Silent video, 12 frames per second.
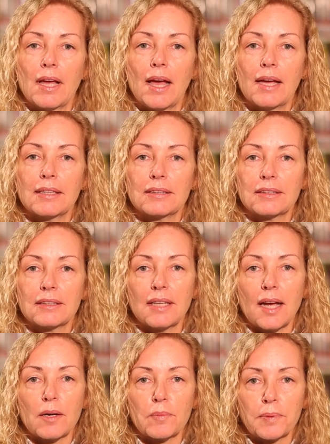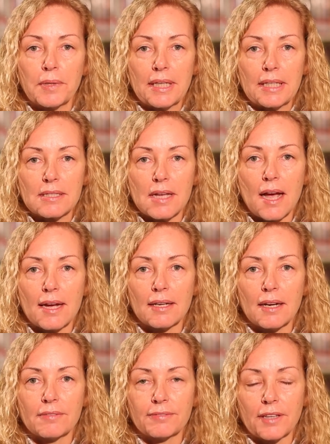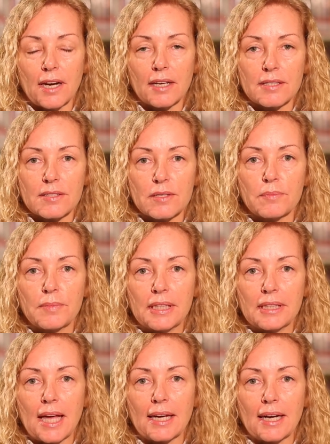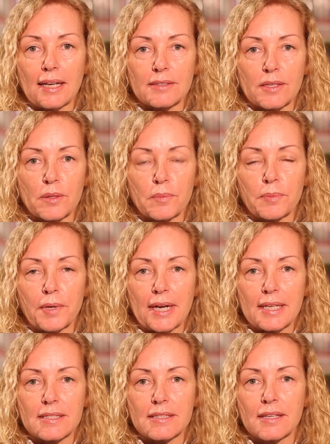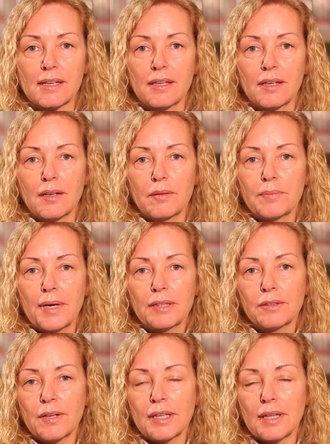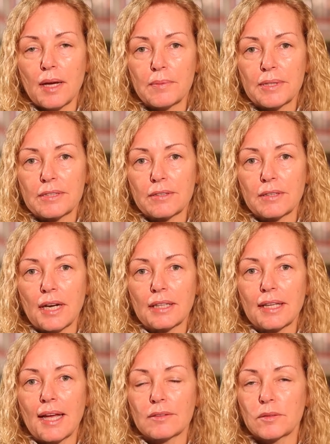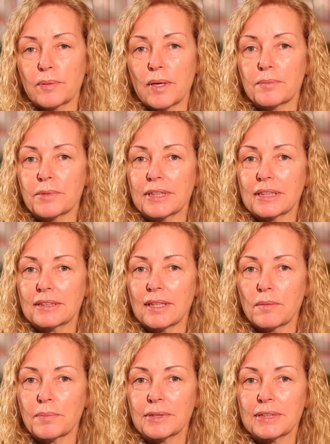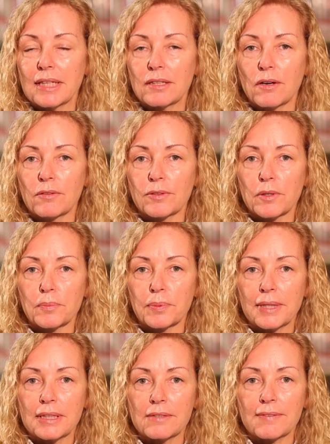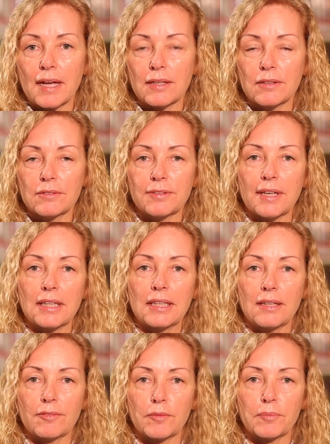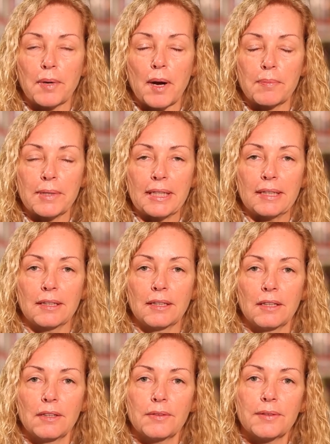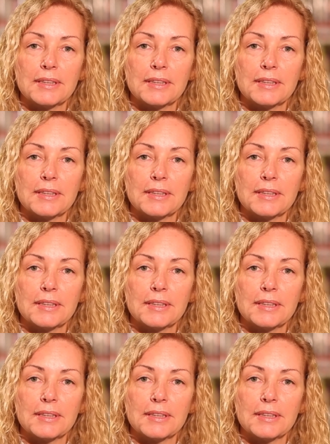and it did not appraise high enough for us to meet that asking price. By law, libraries are not allowed to pay more than 10% over appraised value for any given property, or